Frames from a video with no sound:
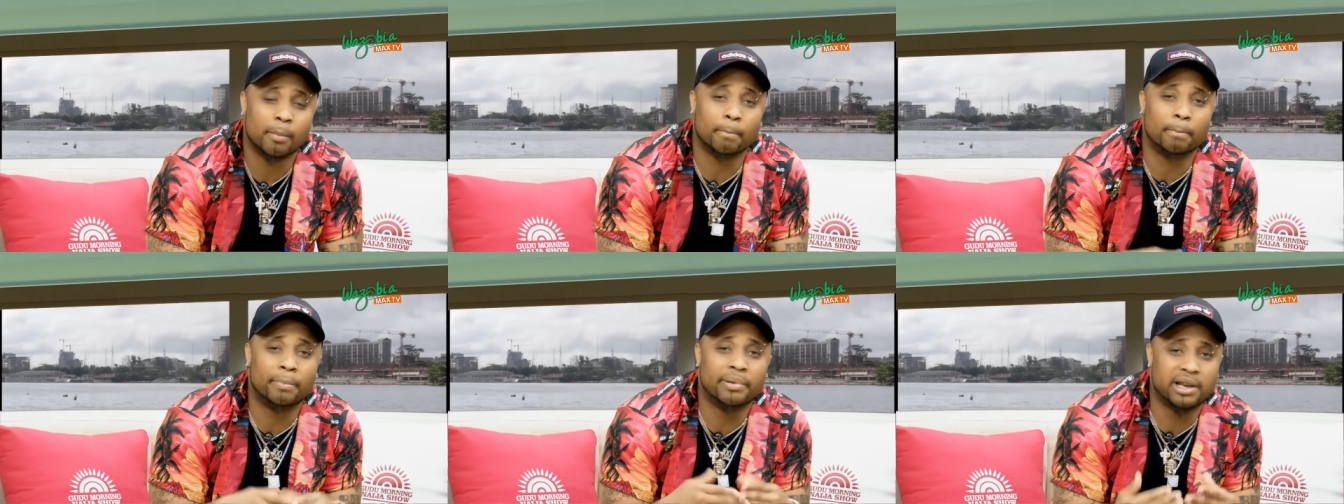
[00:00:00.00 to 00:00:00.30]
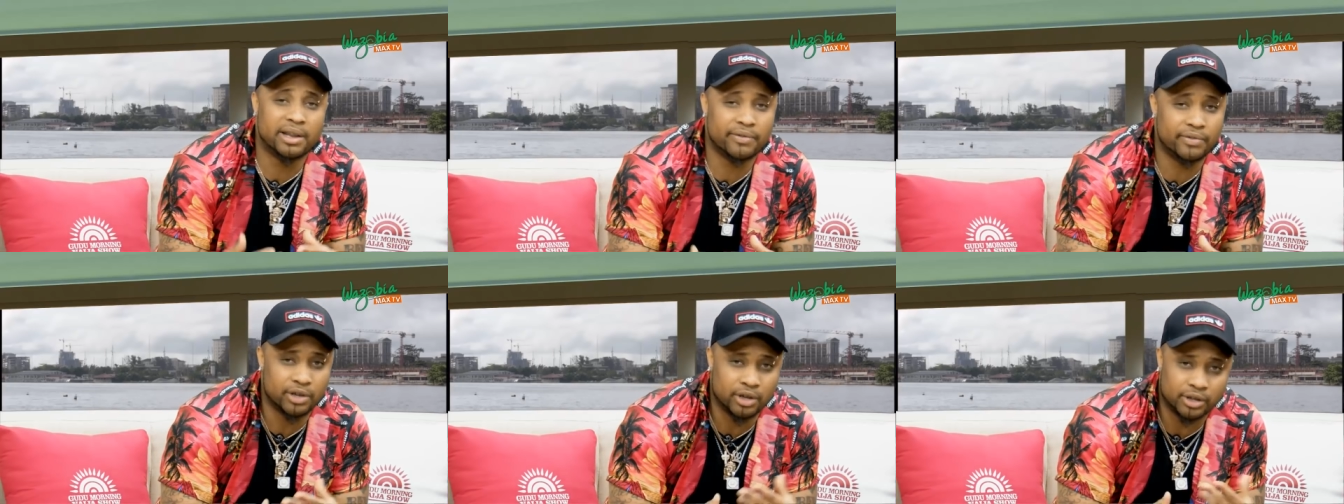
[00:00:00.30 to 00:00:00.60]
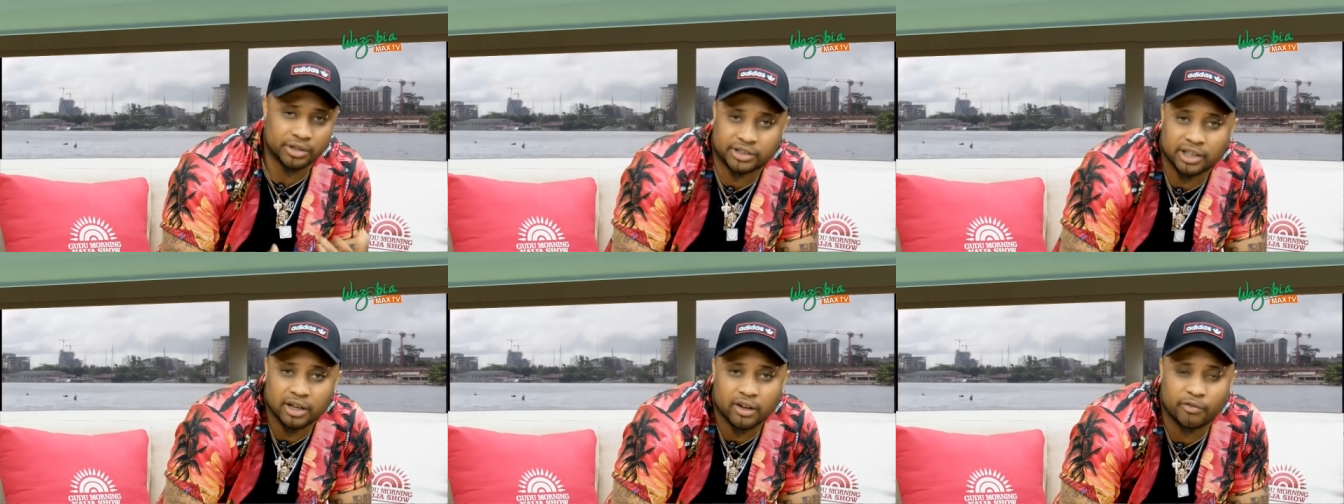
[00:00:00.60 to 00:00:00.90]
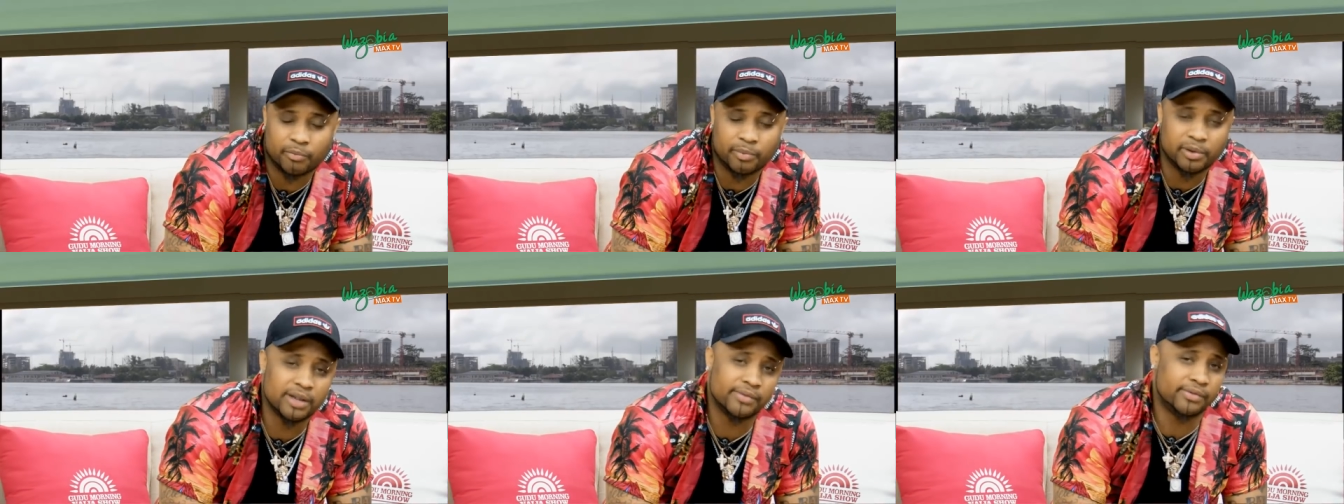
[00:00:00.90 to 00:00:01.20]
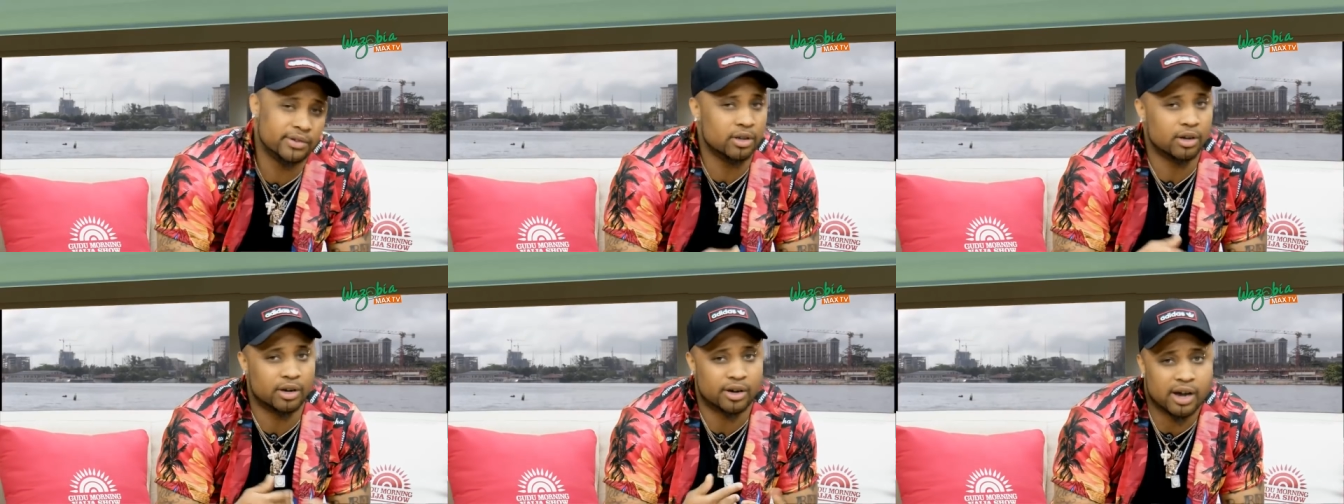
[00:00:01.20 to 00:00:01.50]
believe in yourself, believe
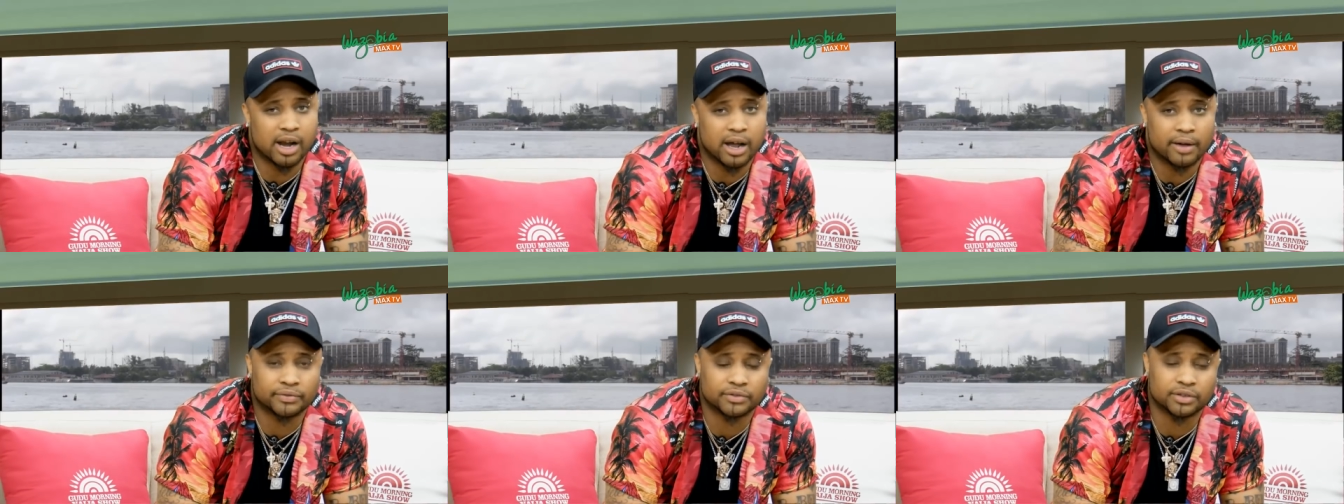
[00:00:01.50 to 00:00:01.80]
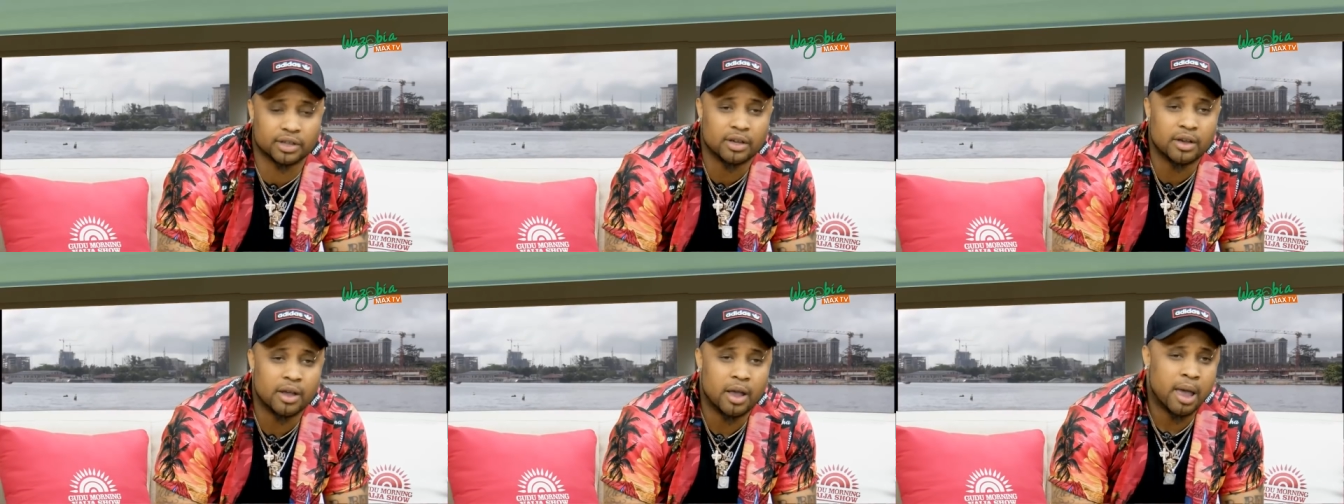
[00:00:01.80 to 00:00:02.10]
in your craft.